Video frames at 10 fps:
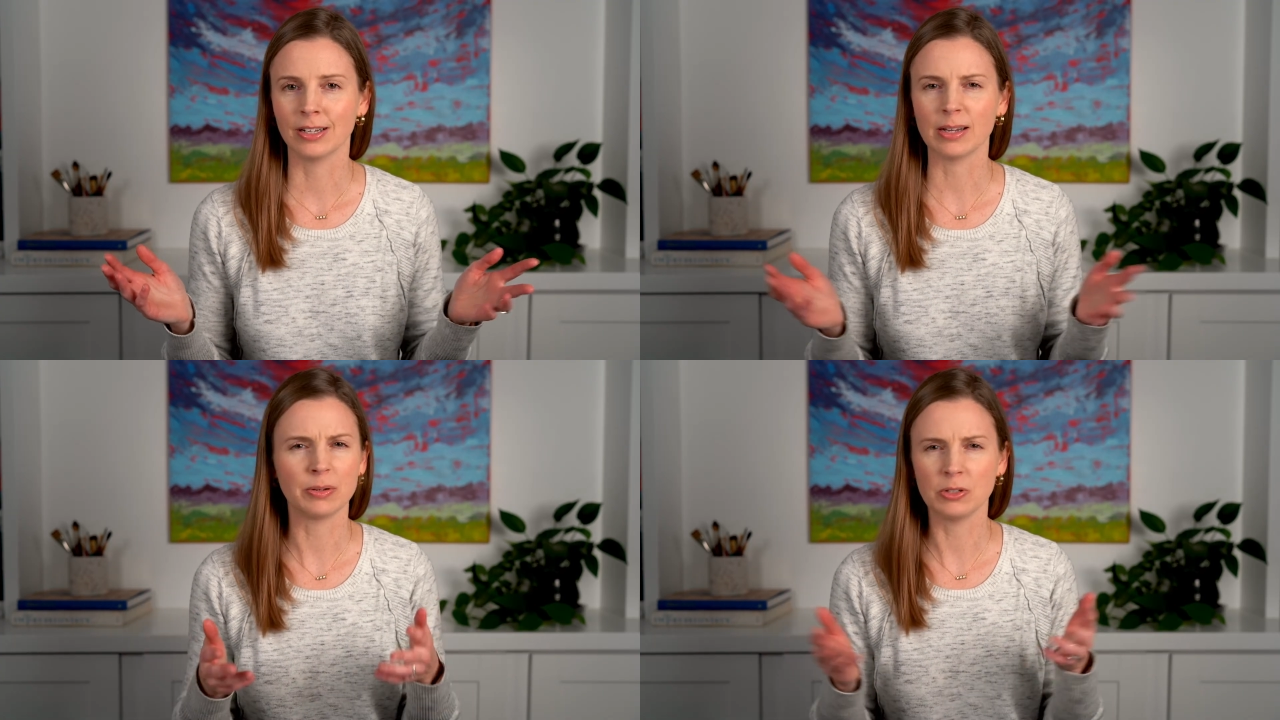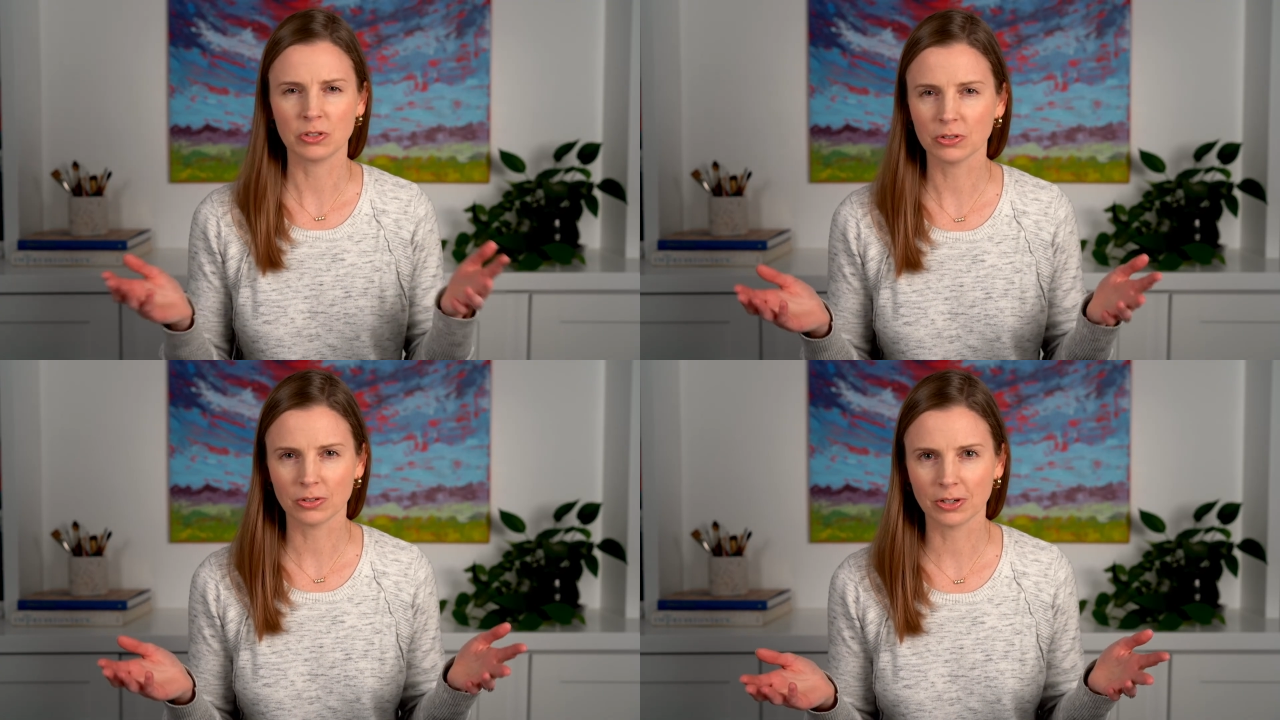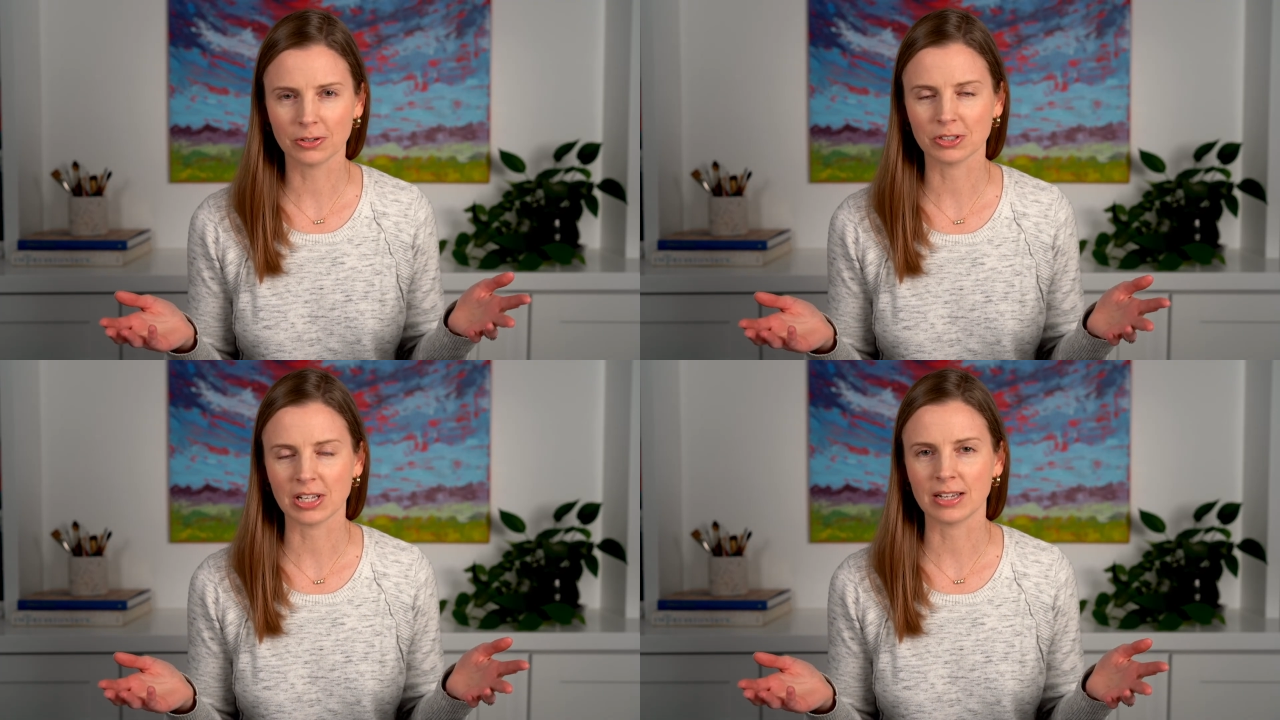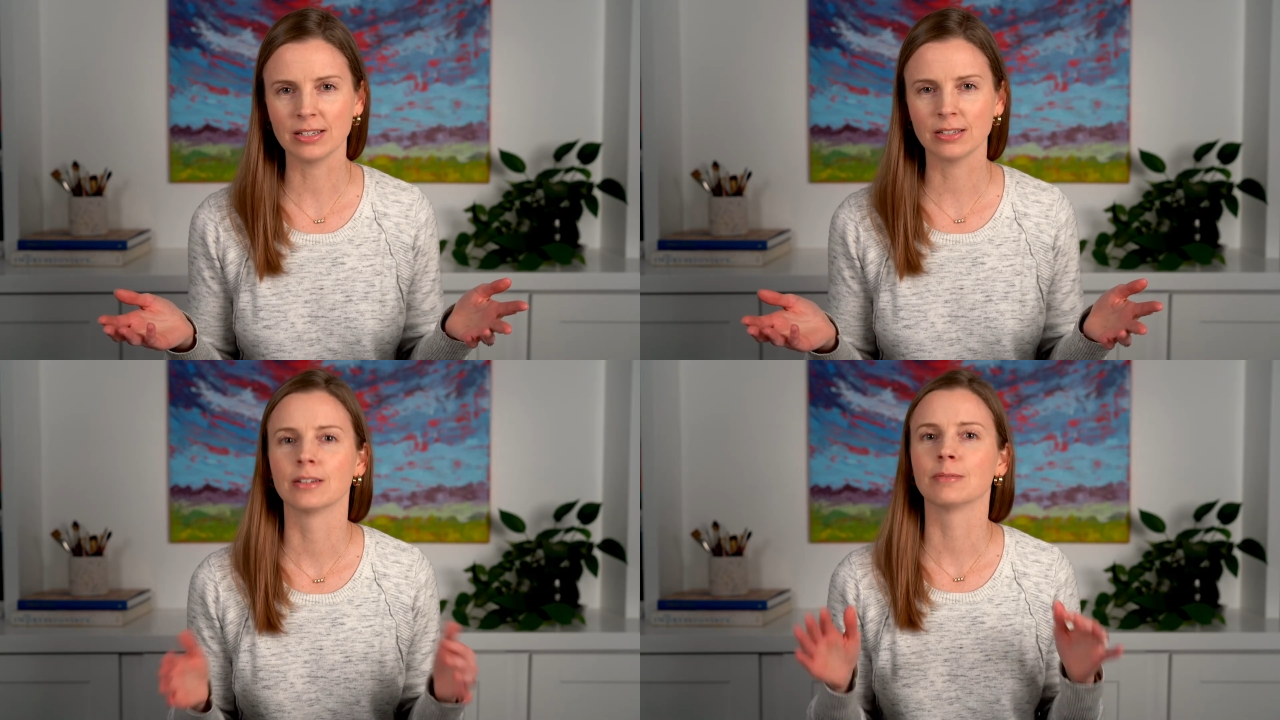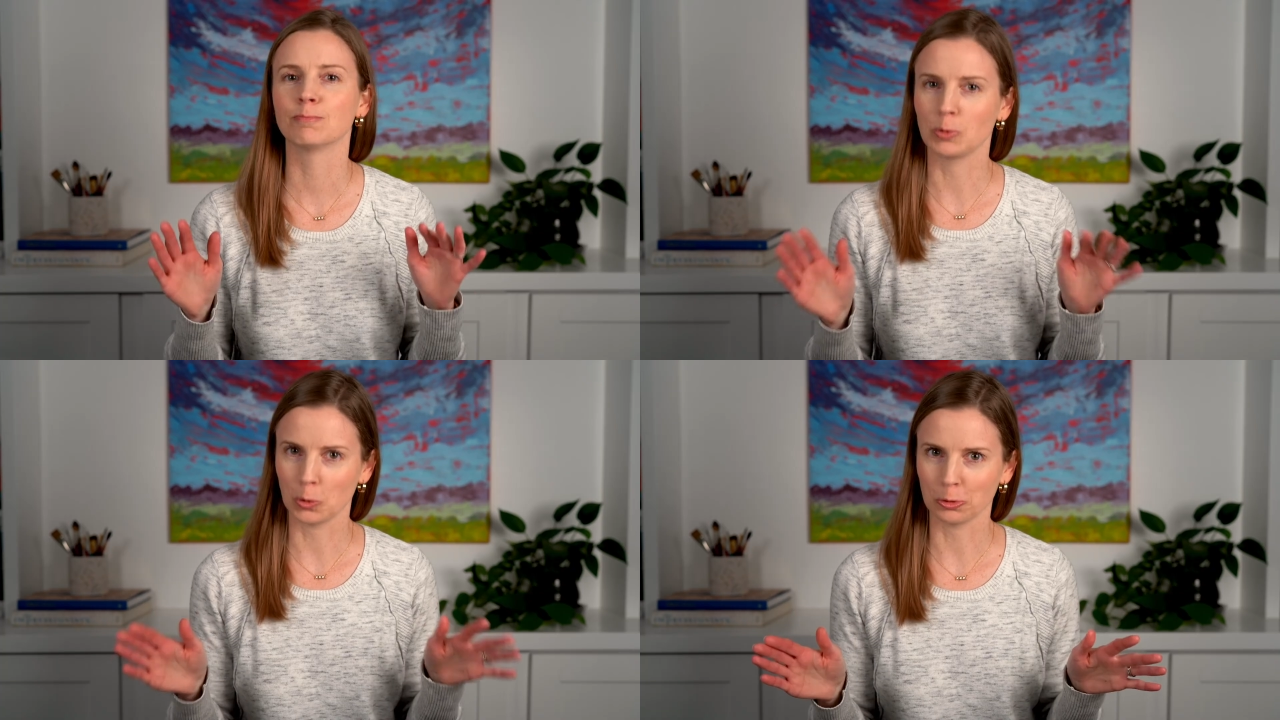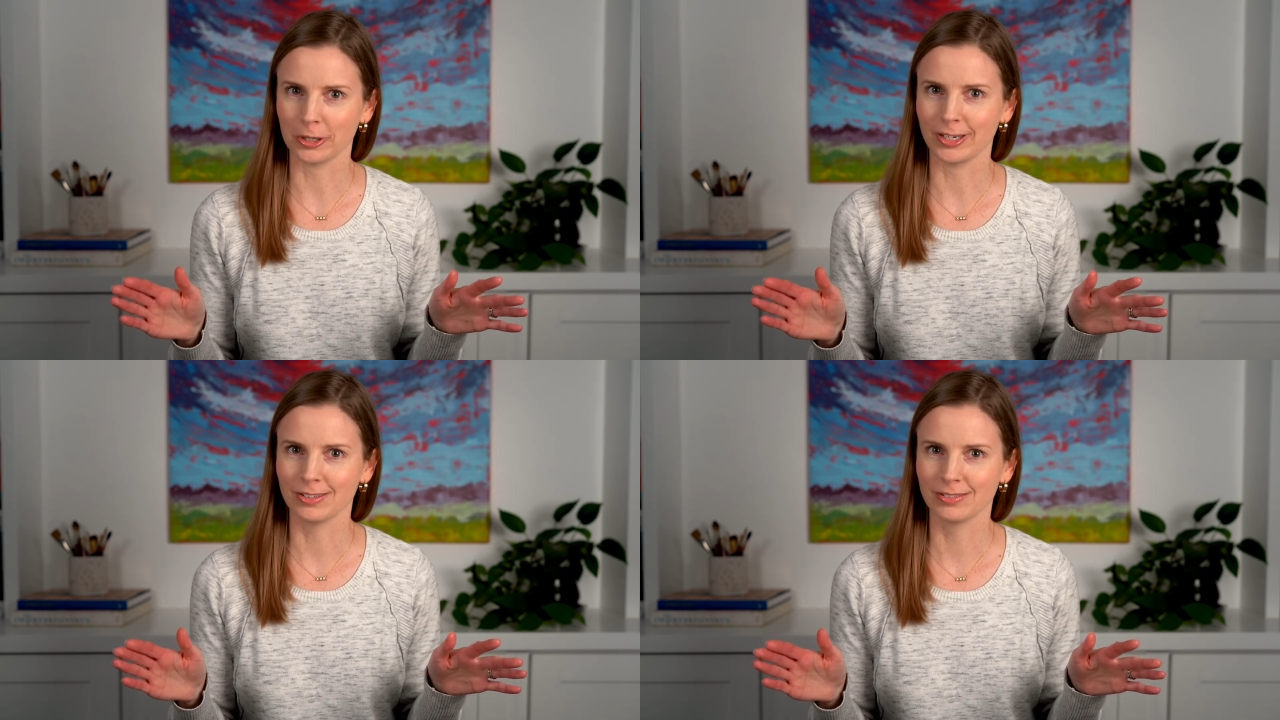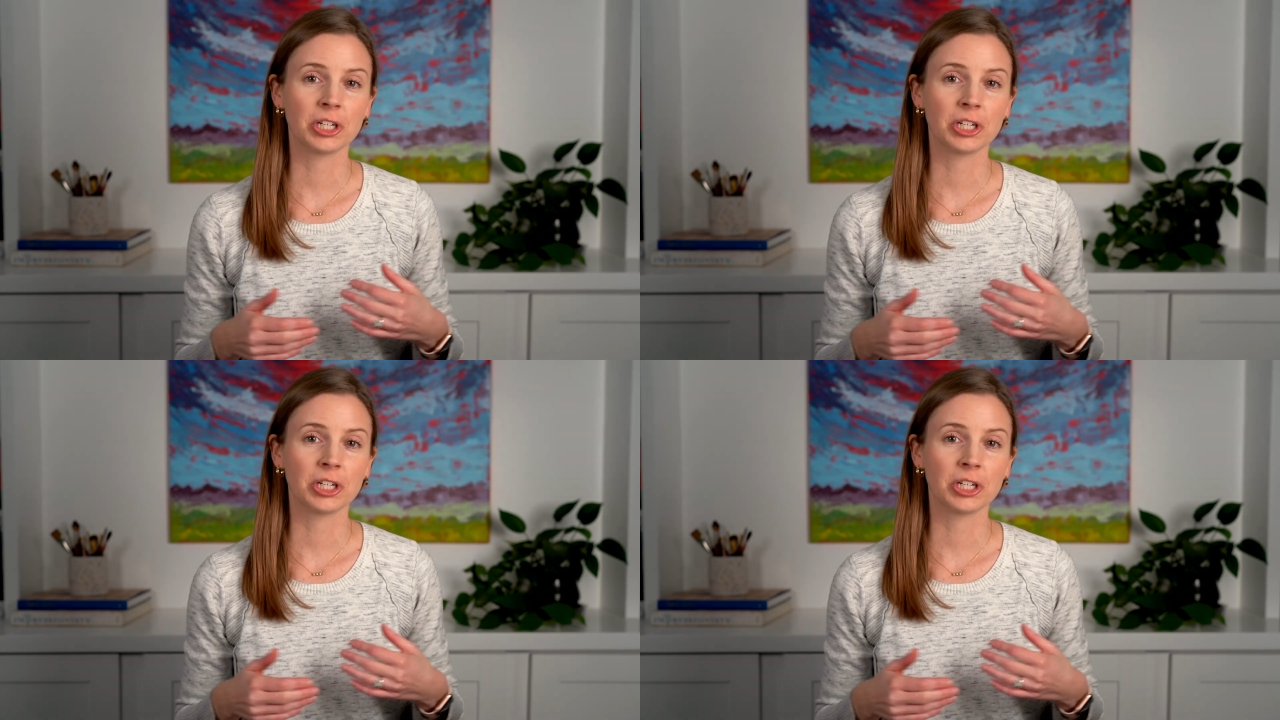and you still don't understand it, don't worry.